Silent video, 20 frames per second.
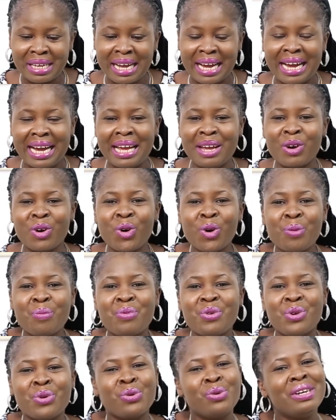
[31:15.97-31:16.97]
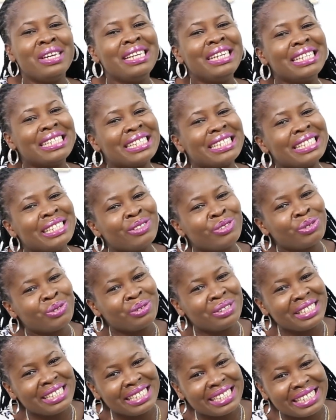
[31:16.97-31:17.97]
I hope you listen to
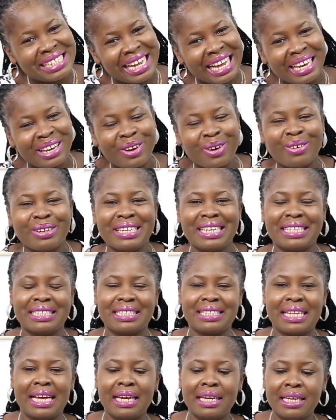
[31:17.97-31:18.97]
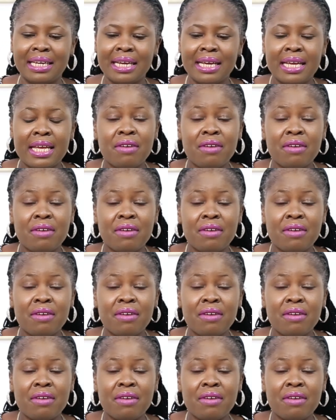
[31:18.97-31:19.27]
it and understand.